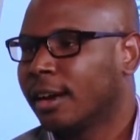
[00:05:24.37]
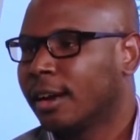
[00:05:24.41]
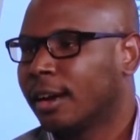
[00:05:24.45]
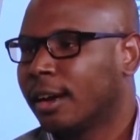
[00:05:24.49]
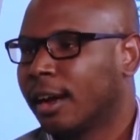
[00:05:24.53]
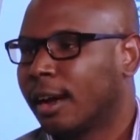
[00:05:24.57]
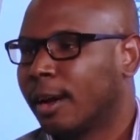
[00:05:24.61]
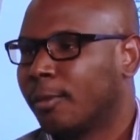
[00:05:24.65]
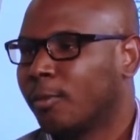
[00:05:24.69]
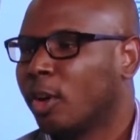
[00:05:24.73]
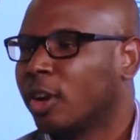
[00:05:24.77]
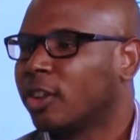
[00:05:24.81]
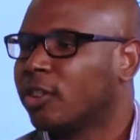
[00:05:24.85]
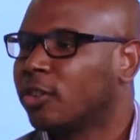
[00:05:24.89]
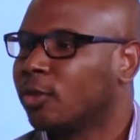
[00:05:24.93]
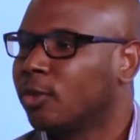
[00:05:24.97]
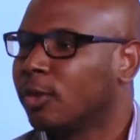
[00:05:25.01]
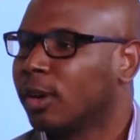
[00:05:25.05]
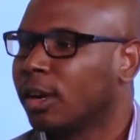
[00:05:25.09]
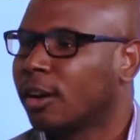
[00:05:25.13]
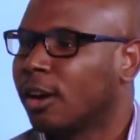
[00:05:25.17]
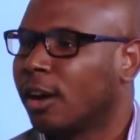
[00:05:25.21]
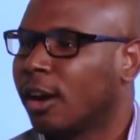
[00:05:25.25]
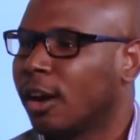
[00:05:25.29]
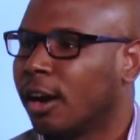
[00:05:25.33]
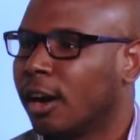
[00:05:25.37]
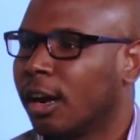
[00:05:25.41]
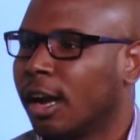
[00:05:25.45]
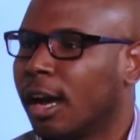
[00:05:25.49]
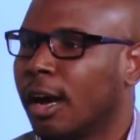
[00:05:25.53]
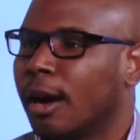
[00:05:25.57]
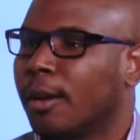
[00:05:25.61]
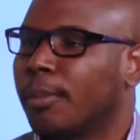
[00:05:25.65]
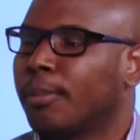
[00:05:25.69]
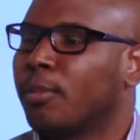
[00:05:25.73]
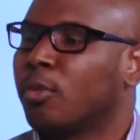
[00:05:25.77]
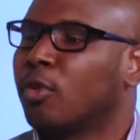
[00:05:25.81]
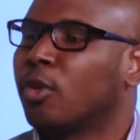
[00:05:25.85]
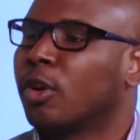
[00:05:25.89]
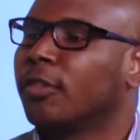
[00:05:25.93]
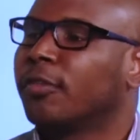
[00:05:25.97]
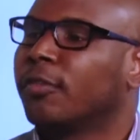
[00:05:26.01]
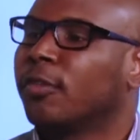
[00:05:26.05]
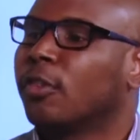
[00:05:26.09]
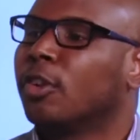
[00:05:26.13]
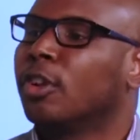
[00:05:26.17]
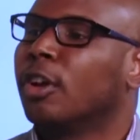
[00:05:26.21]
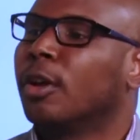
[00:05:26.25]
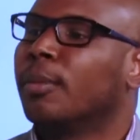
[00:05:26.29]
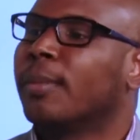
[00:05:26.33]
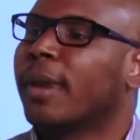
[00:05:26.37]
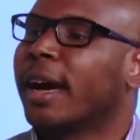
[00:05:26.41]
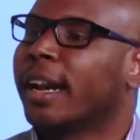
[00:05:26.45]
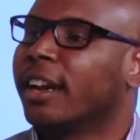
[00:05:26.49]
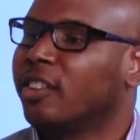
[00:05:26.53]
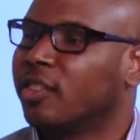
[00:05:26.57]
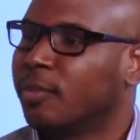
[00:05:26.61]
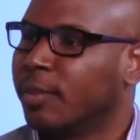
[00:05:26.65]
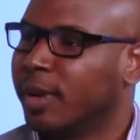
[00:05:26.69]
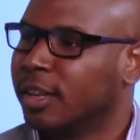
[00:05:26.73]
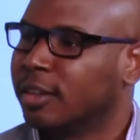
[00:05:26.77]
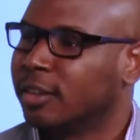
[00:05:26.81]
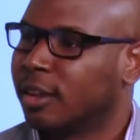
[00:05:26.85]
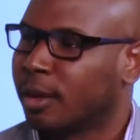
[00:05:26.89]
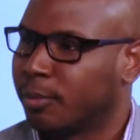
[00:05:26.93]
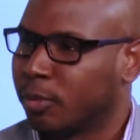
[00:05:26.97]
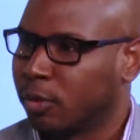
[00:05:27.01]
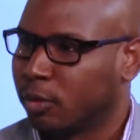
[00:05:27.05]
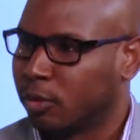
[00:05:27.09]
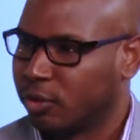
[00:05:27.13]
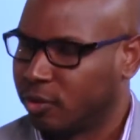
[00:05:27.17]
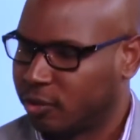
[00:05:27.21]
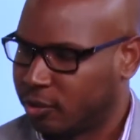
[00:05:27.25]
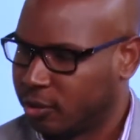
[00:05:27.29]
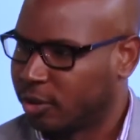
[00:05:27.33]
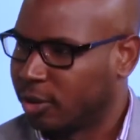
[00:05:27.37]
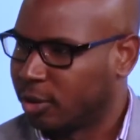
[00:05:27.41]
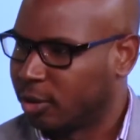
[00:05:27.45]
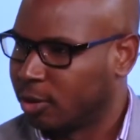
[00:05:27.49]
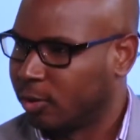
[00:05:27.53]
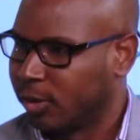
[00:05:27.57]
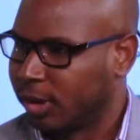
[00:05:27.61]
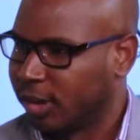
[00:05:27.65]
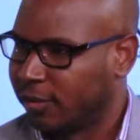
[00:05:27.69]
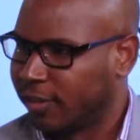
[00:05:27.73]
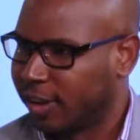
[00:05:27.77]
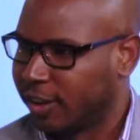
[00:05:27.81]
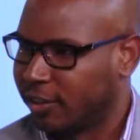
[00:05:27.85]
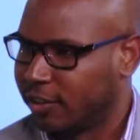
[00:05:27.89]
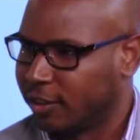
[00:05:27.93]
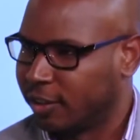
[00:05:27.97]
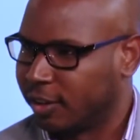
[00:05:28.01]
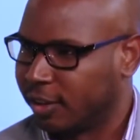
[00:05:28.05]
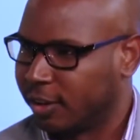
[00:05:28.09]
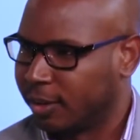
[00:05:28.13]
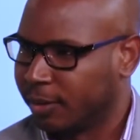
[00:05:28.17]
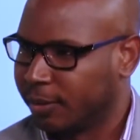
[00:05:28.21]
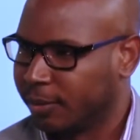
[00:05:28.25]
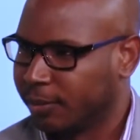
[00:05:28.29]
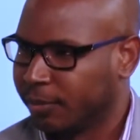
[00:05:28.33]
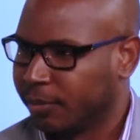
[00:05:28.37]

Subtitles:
what you will call a portfolio management approach to investing.